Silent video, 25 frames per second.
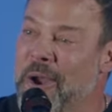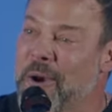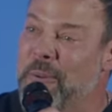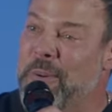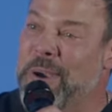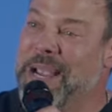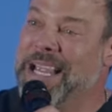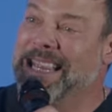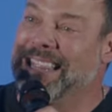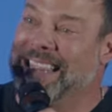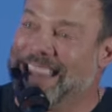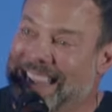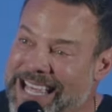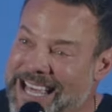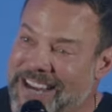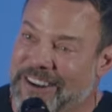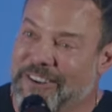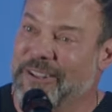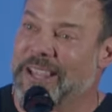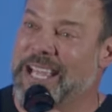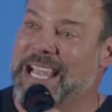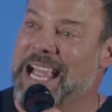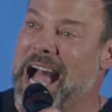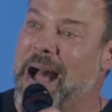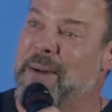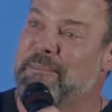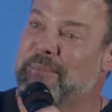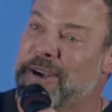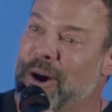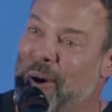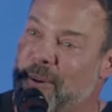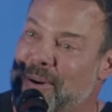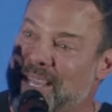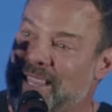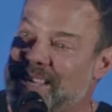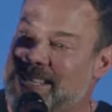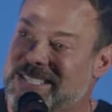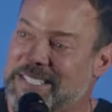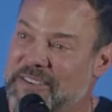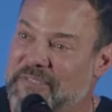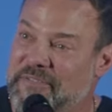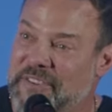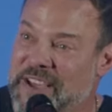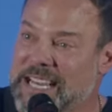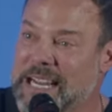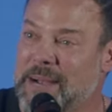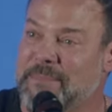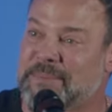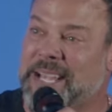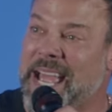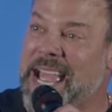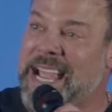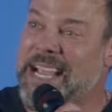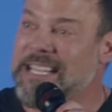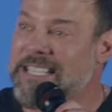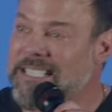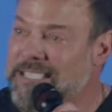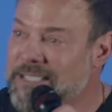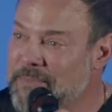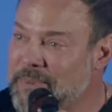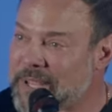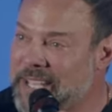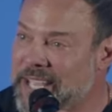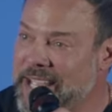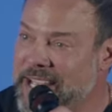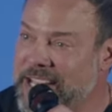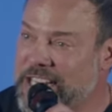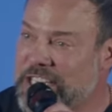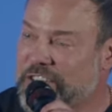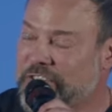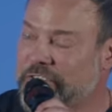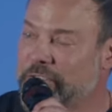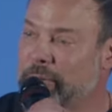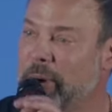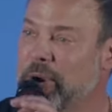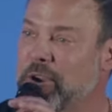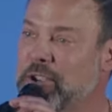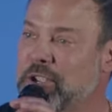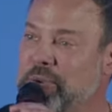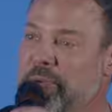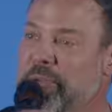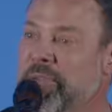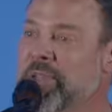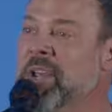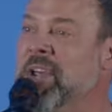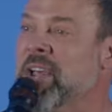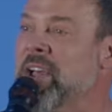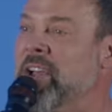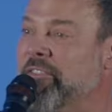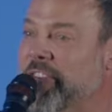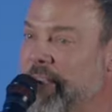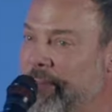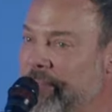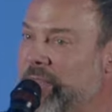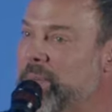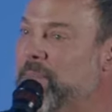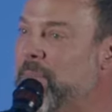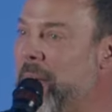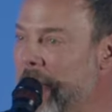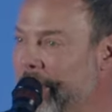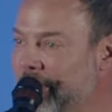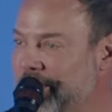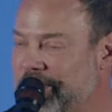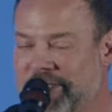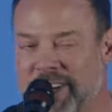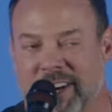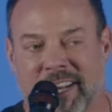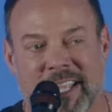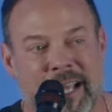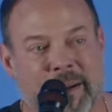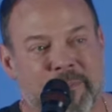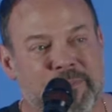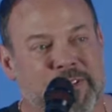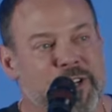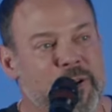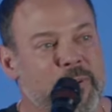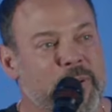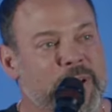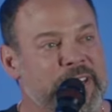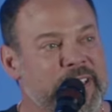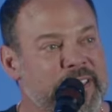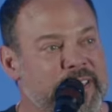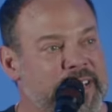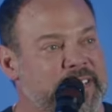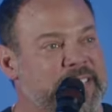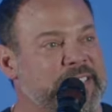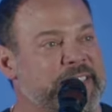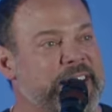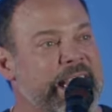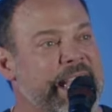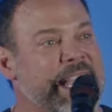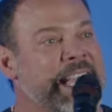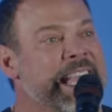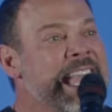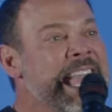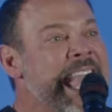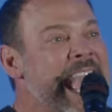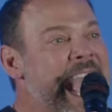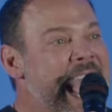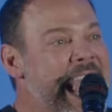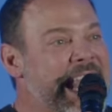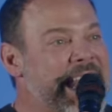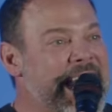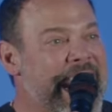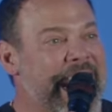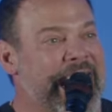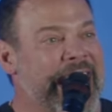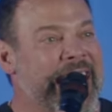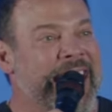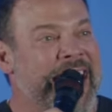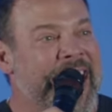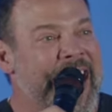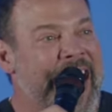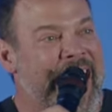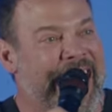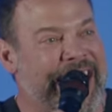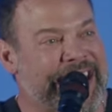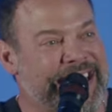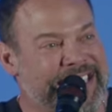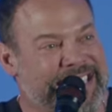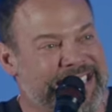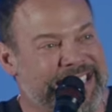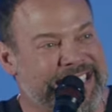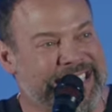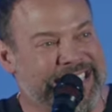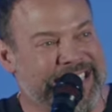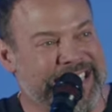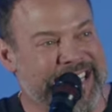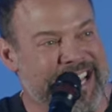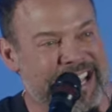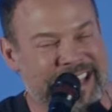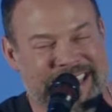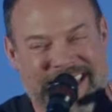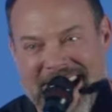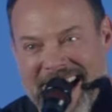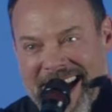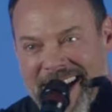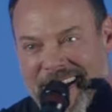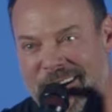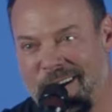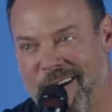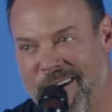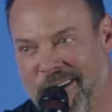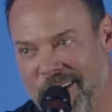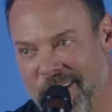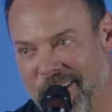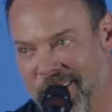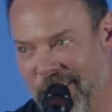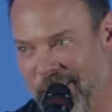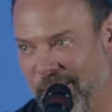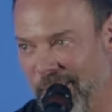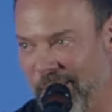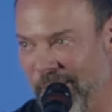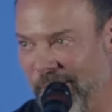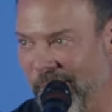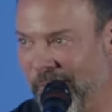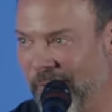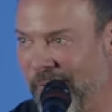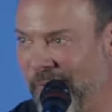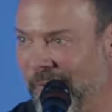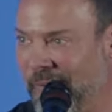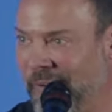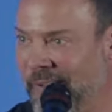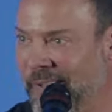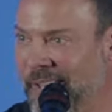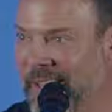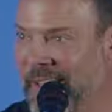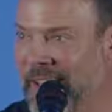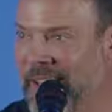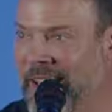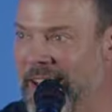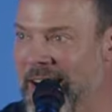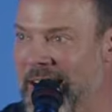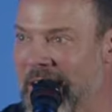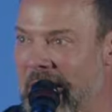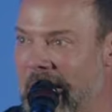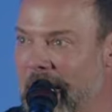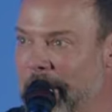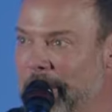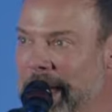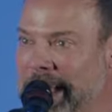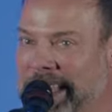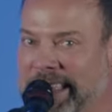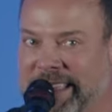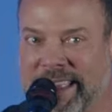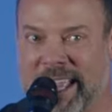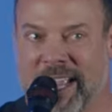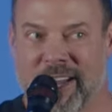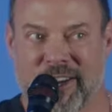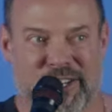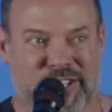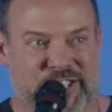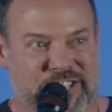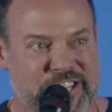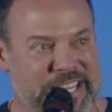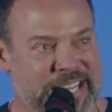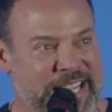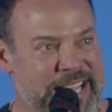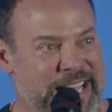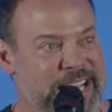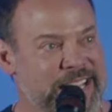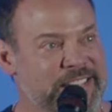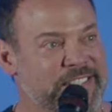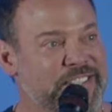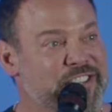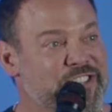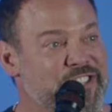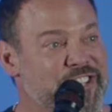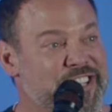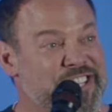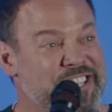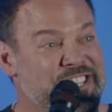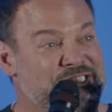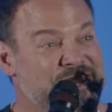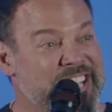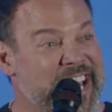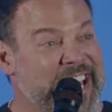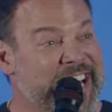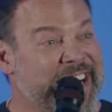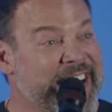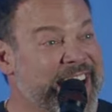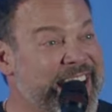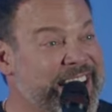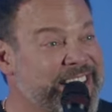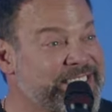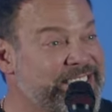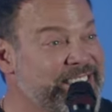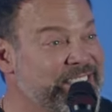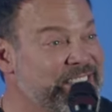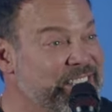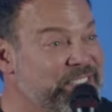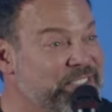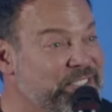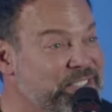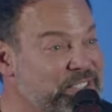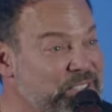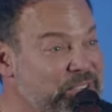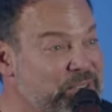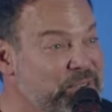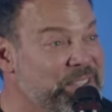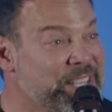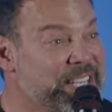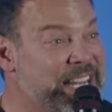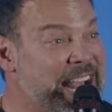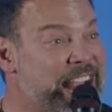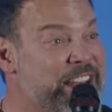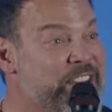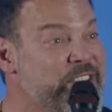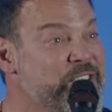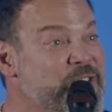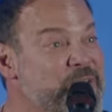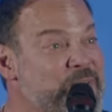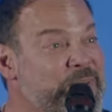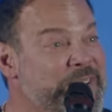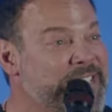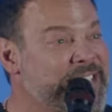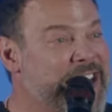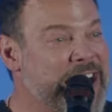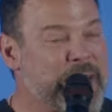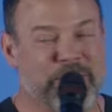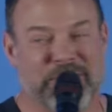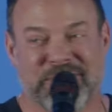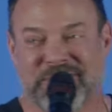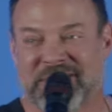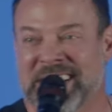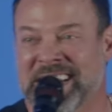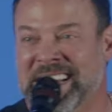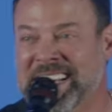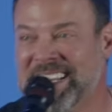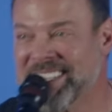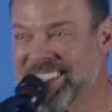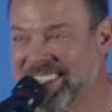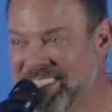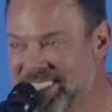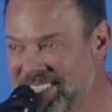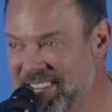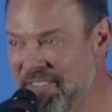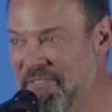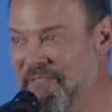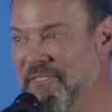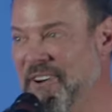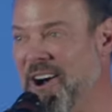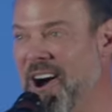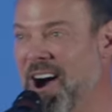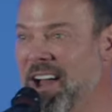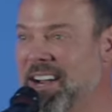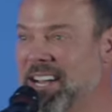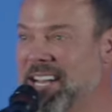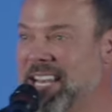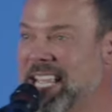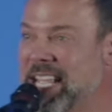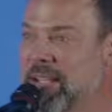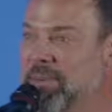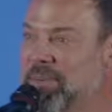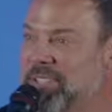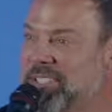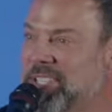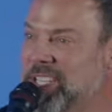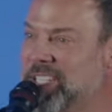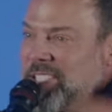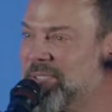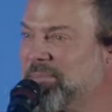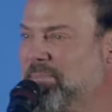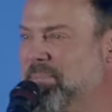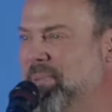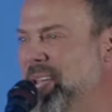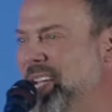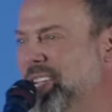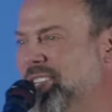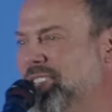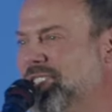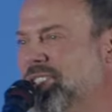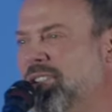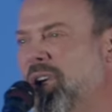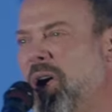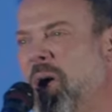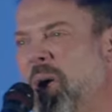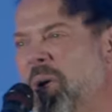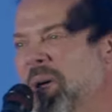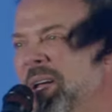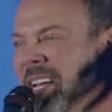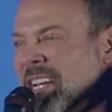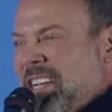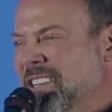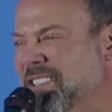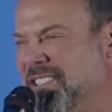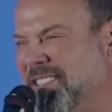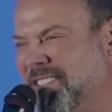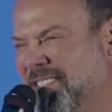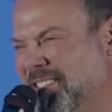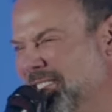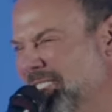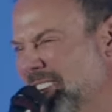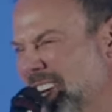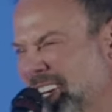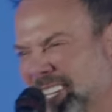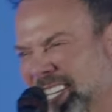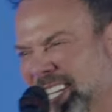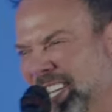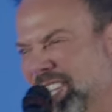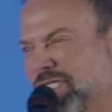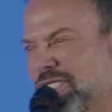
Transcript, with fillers: we literally, I'm going to this event. I'm taking some kids from our youth from the Bible study I'm doing to this thing, and I I see that girl I'm like, there she is. And she's standing next to this dude that I knew. His name was Stefan. And he was this big, tall, studly